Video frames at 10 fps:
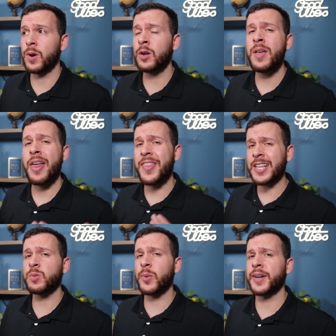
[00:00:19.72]
Well,
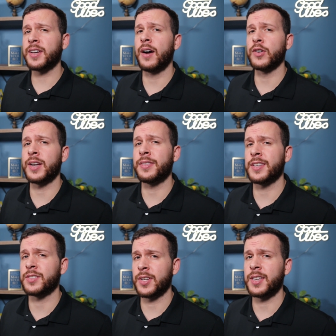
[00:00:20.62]
that's what we're going to cover in
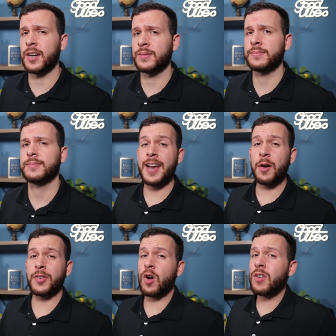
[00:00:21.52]
this video.
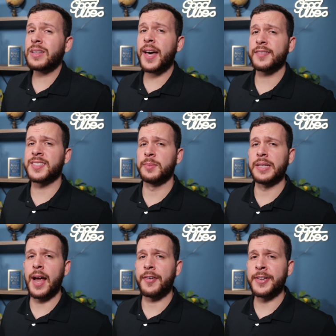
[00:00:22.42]
Now, there are a lot of
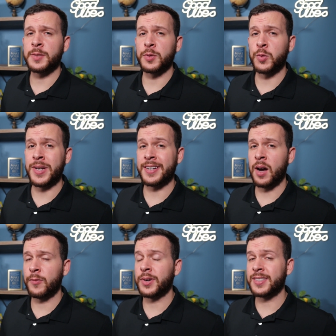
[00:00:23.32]
similarities between
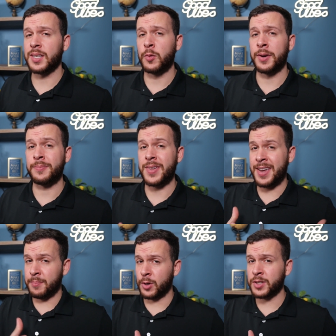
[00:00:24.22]
comforting someone
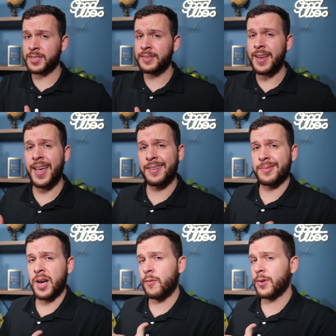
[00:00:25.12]
in person
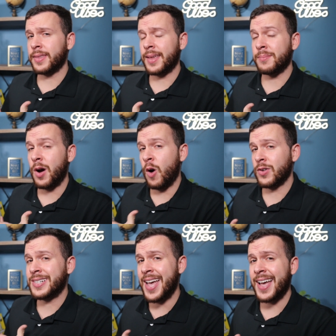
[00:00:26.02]
and comforting them
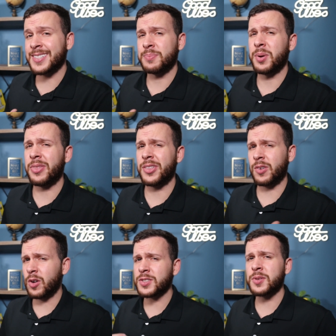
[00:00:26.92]
over text, but
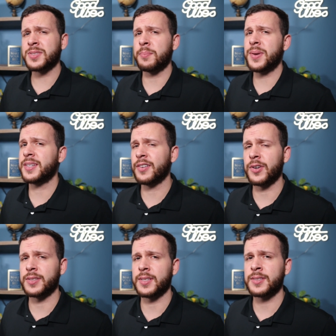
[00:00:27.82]
there are also some big
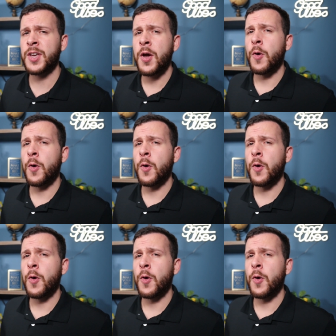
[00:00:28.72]
differences.